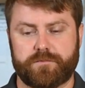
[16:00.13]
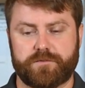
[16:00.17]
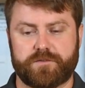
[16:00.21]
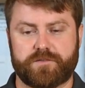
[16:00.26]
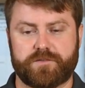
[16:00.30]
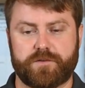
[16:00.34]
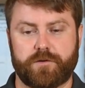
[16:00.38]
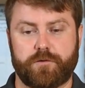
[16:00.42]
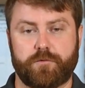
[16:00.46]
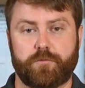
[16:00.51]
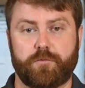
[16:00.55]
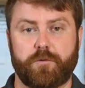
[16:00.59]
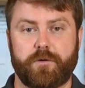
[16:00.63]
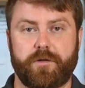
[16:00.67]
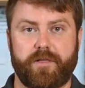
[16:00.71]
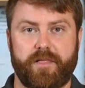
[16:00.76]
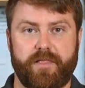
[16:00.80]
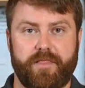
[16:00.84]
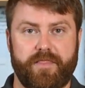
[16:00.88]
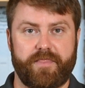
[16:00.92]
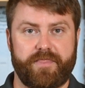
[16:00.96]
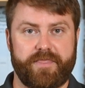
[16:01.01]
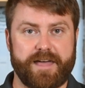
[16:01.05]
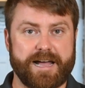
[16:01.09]
So
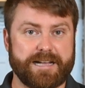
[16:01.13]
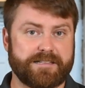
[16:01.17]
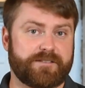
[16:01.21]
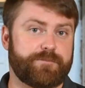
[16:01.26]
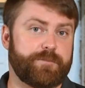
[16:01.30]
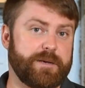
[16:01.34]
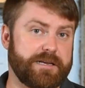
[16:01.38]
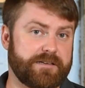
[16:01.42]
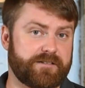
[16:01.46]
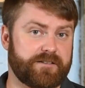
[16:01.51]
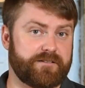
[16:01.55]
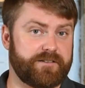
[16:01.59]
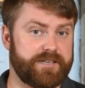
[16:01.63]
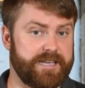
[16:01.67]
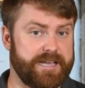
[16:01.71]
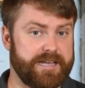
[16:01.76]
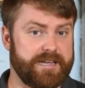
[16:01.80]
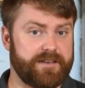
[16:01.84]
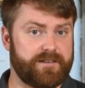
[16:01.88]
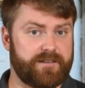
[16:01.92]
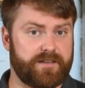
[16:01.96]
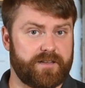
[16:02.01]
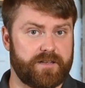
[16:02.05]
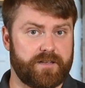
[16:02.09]
that's basically
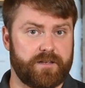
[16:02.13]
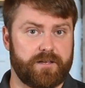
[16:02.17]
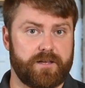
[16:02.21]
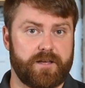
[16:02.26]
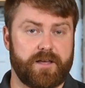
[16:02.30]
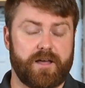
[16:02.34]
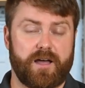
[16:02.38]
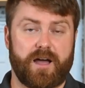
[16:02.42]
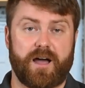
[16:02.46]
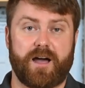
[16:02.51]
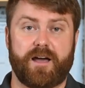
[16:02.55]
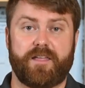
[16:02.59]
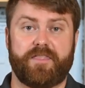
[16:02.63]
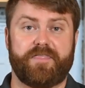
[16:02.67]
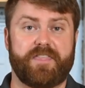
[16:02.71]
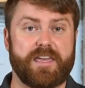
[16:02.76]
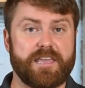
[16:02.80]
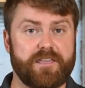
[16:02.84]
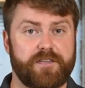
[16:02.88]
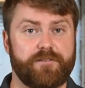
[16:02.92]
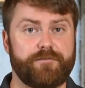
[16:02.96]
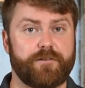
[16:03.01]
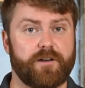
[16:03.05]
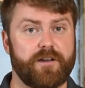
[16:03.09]
it.
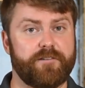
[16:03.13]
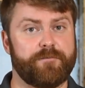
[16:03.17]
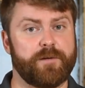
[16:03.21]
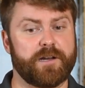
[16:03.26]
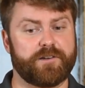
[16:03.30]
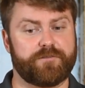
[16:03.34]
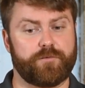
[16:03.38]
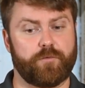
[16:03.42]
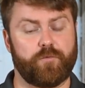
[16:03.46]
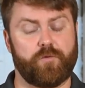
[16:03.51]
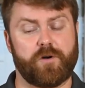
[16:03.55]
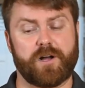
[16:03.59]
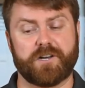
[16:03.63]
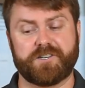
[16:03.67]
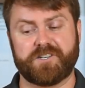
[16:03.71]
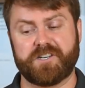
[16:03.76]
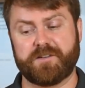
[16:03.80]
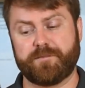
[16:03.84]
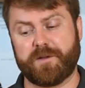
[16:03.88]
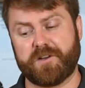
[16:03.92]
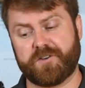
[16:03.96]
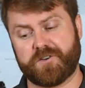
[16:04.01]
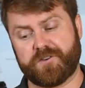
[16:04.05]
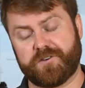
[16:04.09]
Thank you very much for
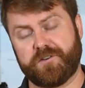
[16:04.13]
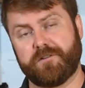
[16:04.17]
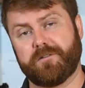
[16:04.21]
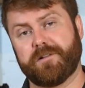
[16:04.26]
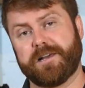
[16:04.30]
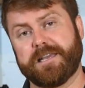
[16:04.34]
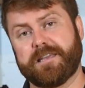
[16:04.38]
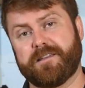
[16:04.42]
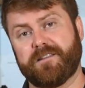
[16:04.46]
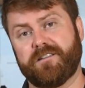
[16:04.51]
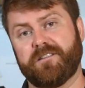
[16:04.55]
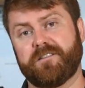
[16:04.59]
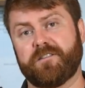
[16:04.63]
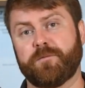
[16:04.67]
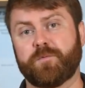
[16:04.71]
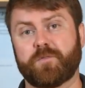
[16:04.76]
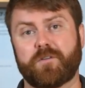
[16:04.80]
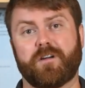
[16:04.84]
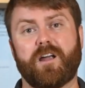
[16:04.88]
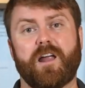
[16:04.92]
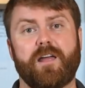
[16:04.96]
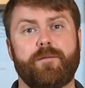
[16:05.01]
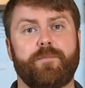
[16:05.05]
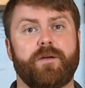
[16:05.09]
watching. Make sure you like it and
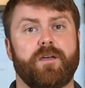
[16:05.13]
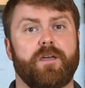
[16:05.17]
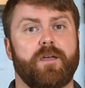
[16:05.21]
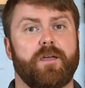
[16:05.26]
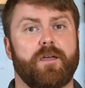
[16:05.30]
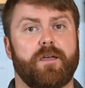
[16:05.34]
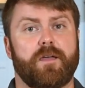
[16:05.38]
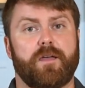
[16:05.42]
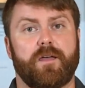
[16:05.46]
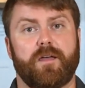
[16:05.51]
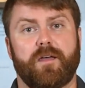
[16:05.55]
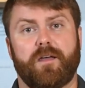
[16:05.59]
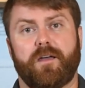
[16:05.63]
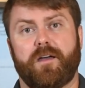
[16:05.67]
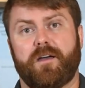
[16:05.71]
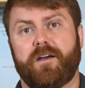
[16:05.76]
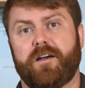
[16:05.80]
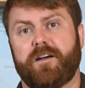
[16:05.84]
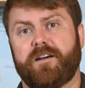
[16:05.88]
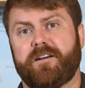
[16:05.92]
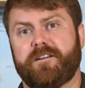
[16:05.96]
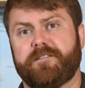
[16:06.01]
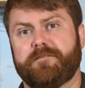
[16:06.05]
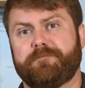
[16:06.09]
subscribe.
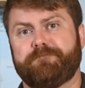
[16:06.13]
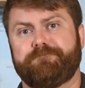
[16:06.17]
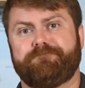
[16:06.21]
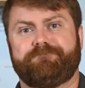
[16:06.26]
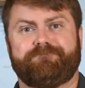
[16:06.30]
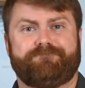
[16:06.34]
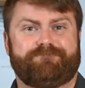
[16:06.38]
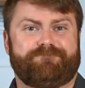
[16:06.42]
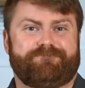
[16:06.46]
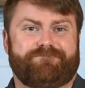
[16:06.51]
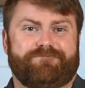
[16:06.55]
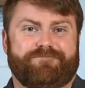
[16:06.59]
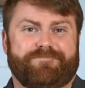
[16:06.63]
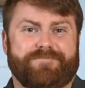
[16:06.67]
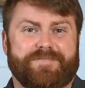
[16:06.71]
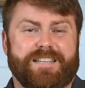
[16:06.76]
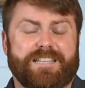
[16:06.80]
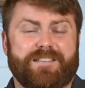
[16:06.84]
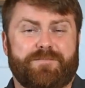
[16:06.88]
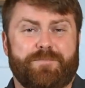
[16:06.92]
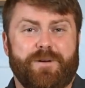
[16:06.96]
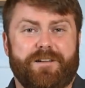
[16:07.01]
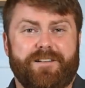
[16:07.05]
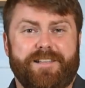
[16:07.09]

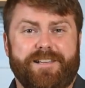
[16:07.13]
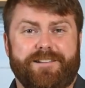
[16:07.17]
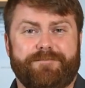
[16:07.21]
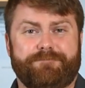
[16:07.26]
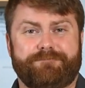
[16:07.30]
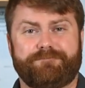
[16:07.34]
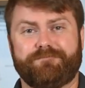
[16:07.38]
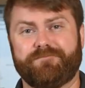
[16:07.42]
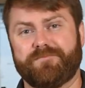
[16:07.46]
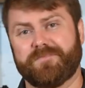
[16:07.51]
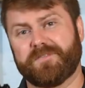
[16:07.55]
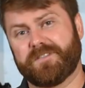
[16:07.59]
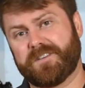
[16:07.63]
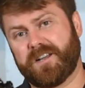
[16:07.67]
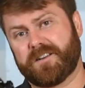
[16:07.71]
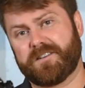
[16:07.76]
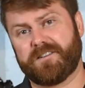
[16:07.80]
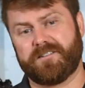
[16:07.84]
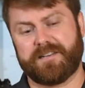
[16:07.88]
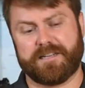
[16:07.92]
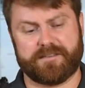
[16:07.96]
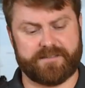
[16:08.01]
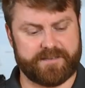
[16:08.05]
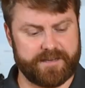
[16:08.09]
That's about it. Talk
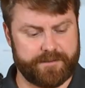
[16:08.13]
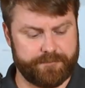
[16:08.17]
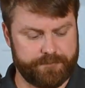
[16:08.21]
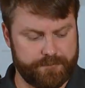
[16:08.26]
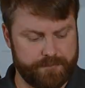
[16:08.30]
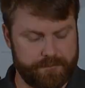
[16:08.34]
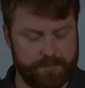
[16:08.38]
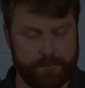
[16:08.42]
to you next time.